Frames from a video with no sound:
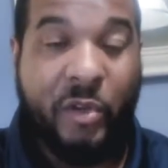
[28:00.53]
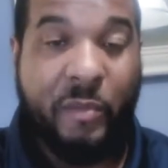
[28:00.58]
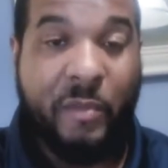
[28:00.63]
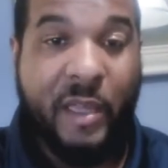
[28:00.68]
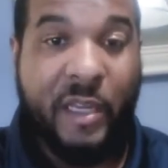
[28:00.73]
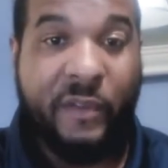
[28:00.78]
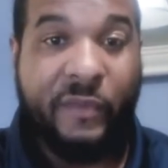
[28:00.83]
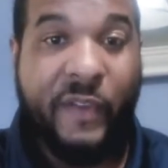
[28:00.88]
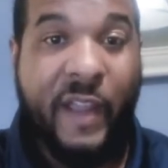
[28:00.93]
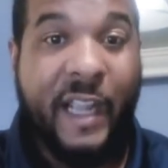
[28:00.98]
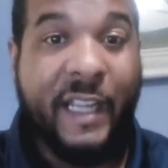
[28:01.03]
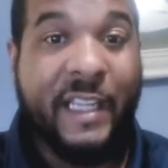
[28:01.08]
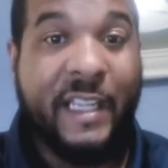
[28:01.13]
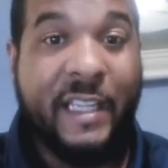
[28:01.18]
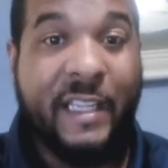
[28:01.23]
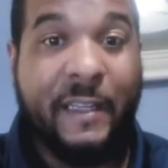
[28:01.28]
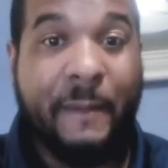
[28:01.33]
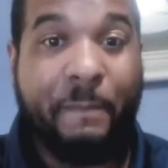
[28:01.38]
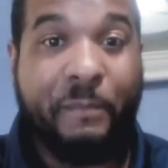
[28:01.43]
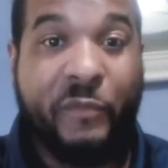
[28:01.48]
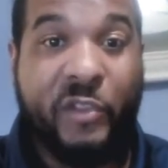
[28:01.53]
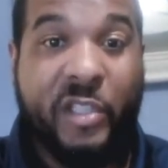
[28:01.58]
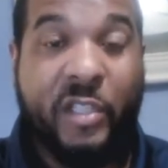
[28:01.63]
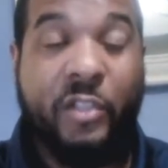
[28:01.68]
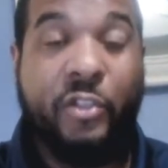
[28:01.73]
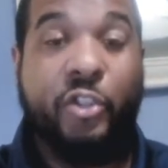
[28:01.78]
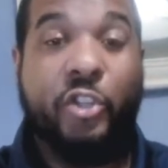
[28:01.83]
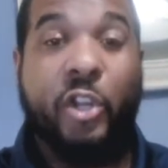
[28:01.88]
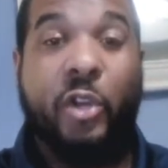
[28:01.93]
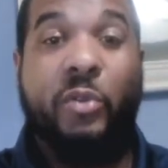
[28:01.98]
Matter of fact,
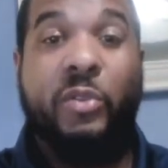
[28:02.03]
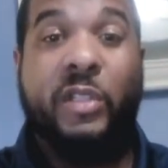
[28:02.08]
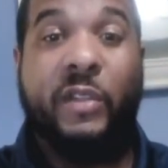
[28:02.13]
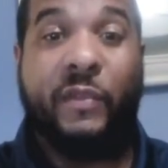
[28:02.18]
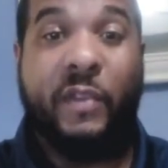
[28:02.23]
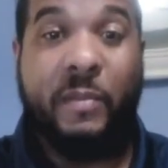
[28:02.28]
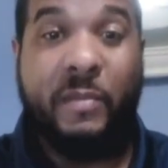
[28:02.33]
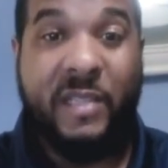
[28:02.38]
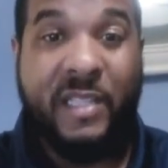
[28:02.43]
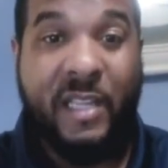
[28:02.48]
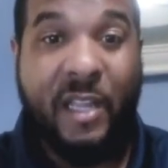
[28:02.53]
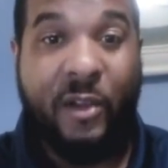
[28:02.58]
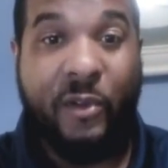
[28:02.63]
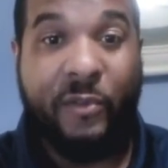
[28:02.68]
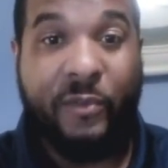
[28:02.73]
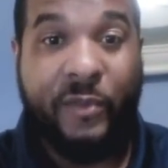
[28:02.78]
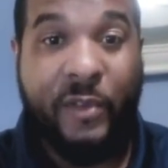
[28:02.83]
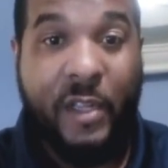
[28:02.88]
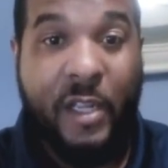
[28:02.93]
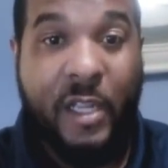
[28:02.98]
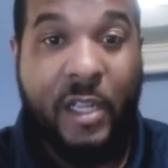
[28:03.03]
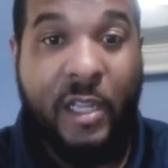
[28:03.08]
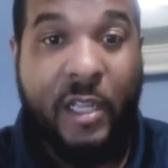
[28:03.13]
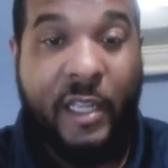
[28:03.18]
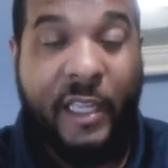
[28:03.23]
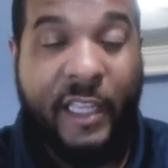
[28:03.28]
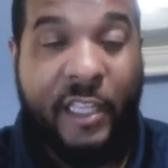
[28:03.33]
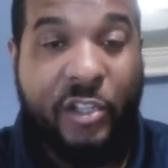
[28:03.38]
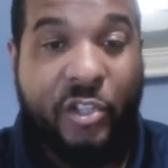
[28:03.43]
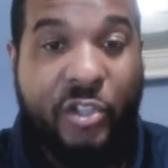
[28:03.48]
Joseph himself
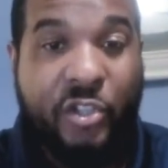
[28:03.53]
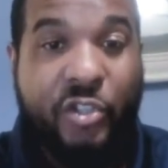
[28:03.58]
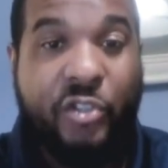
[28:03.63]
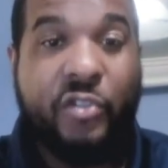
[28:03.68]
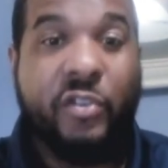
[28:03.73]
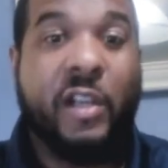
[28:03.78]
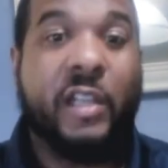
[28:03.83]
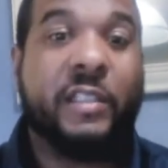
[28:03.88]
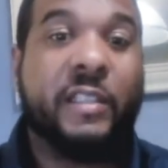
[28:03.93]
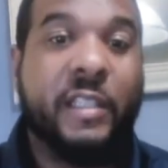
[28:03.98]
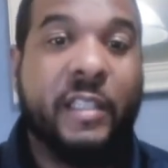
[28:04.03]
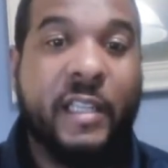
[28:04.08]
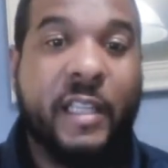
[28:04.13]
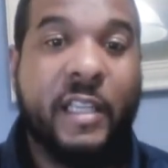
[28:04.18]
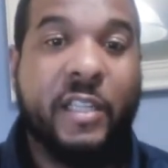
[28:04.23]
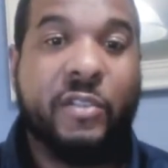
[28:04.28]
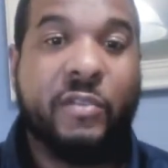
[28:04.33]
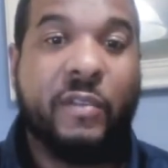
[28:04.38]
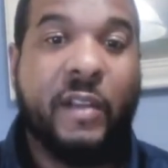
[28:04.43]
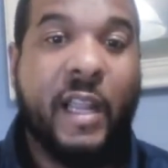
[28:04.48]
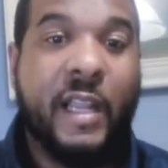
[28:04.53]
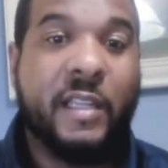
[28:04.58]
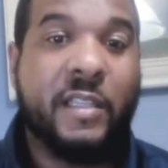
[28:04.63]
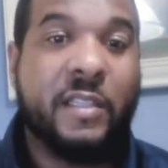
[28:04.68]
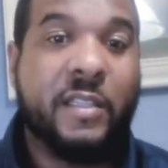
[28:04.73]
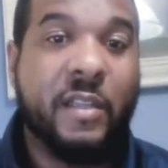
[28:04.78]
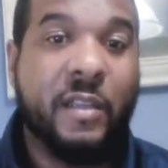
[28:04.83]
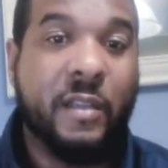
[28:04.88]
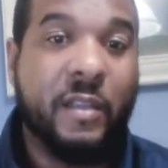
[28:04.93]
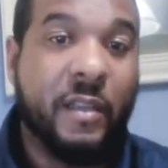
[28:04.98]
instructed the Israelites
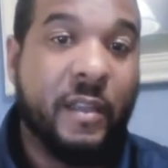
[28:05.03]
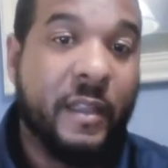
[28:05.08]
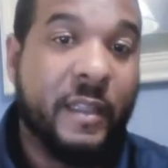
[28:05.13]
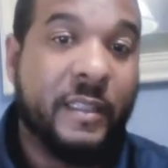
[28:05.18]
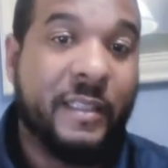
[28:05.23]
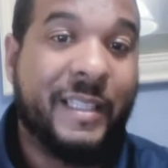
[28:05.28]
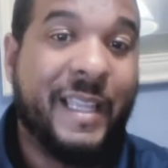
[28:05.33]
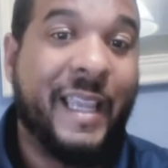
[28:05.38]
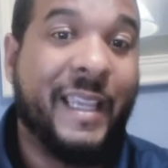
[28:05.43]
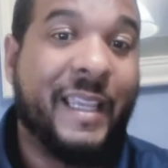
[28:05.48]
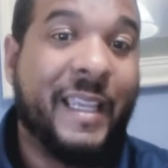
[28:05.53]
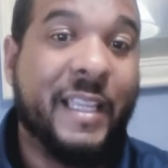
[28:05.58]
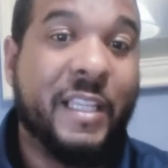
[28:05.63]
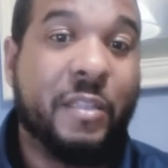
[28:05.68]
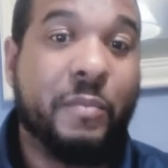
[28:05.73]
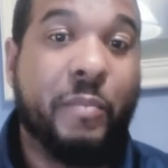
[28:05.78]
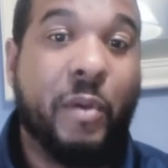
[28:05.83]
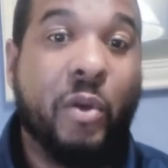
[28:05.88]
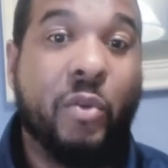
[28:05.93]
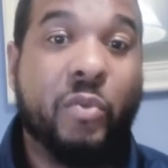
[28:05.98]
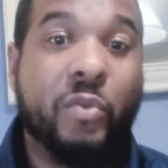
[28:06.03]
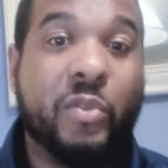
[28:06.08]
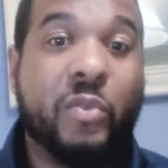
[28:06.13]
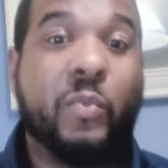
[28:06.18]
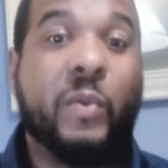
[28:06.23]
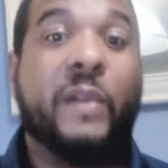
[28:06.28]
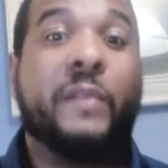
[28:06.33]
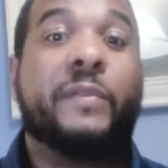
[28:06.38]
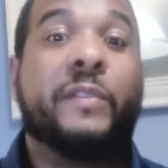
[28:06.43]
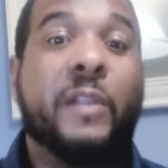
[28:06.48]
to take his bones
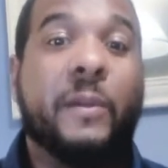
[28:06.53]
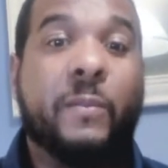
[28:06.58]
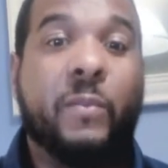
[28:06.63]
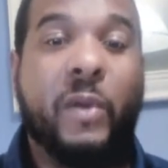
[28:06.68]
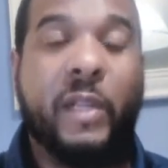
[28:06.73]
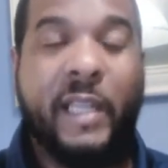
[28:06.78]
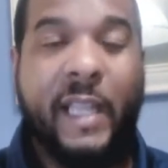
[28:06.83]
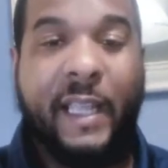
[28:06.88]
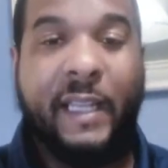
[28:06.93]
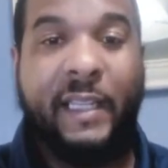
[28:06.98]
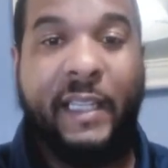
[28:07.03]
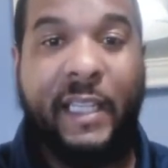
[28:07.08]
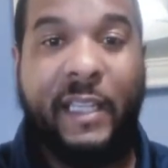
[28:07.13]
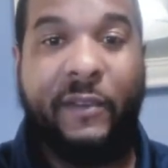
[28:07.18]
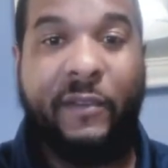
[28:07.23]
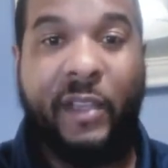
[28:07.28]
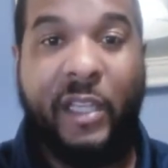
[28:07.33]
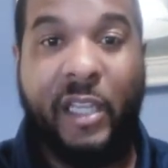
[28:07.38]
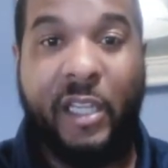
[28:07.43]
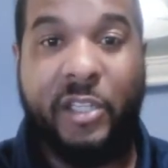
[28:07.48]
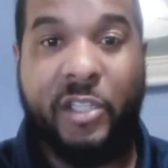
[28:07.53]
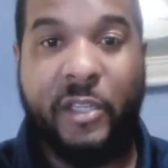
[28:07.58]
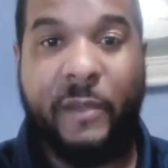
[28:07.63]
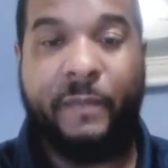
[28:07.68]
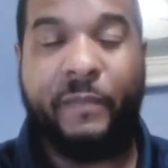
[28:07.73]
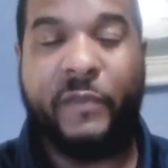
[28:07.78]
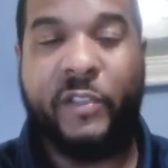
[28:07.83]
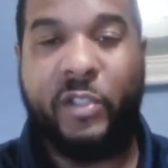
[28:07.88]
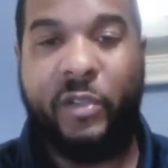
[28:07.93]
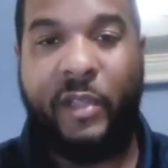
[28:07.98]
with them when they leave
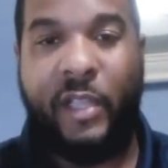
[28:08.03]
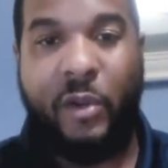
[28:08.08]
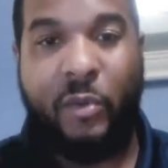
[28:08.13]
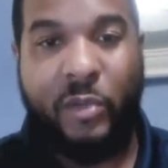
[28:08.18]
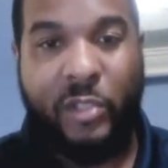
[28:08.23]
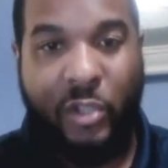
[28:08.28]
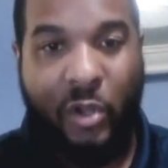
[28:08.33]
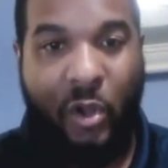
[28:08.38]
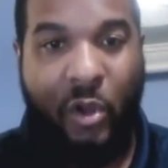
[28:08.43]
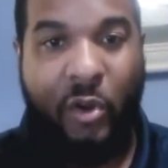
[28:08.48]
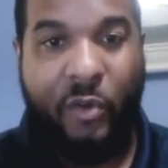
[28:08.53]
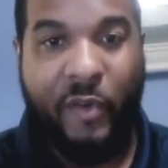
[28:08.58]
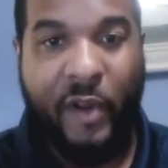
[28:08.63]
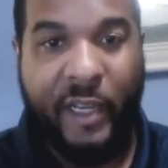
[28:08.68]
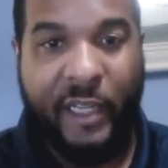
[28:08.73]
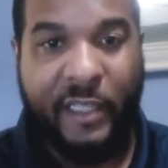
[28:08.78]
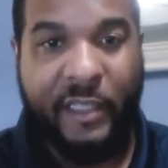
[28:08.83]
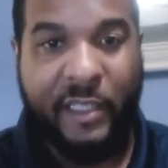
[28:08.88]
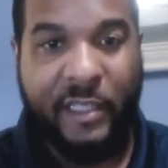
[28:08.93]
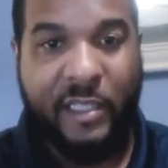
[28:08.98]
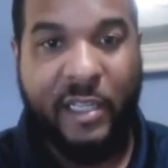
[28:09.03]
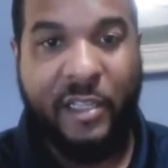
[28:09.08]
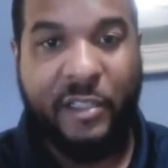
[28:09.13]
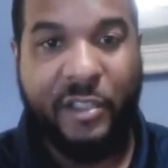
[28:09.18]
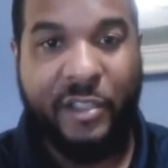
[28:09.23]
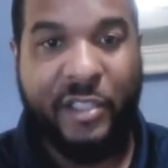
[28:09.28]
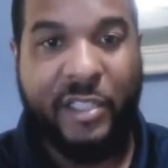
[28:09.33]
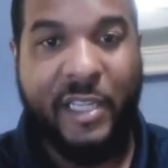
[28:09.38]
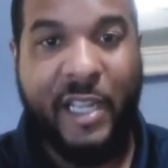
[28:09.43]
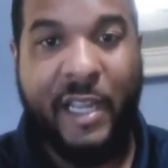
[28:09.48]
Egypt. So there was already this
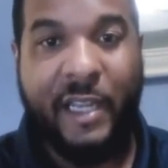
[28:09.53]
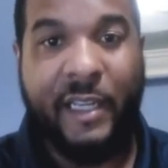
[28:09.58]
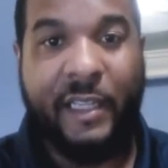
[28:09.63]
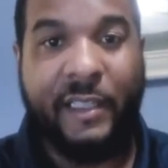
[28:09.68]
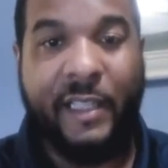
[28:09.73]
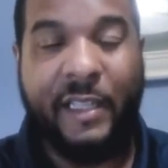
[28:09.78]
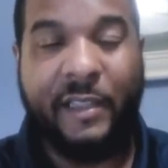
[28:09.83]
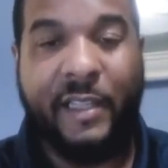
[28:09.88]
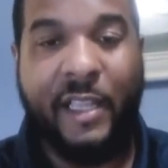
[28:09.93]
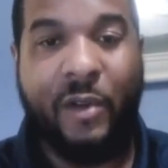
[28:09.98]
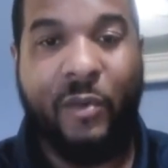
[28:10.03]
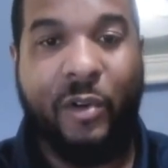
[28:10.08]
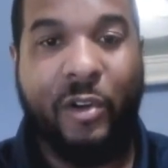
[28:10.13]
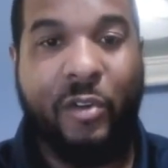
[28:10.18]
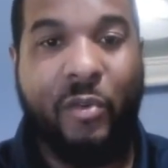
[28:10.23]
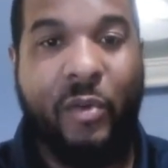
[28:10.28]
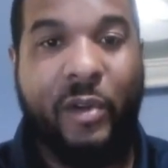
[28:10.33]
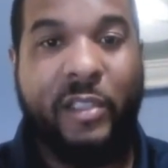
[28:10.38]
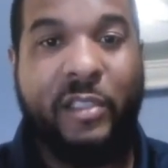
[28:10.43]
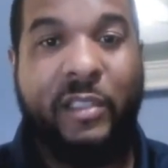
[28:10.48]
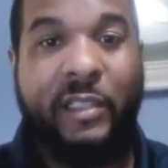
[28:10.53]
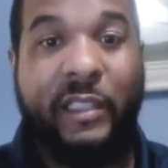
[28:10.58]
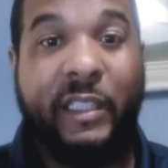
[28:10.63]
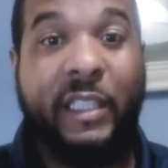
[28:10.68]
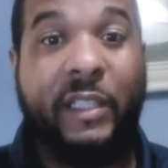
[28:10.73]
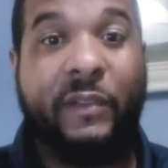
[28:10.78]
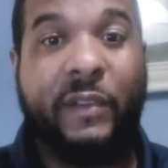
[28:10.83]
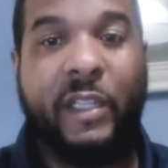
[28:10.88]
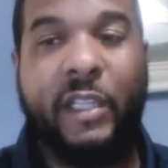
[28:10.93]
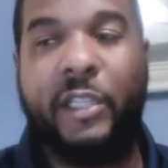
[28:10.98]
understanding that they were going to
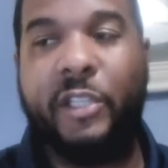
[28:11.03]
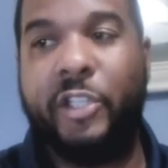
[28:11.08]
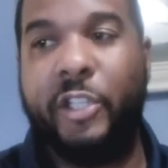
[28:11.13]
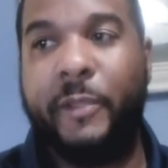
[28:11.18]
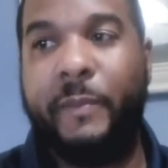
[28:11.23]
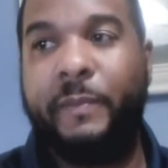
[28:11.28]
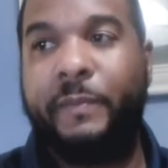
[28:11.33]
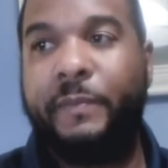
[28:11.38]
leave Egypt.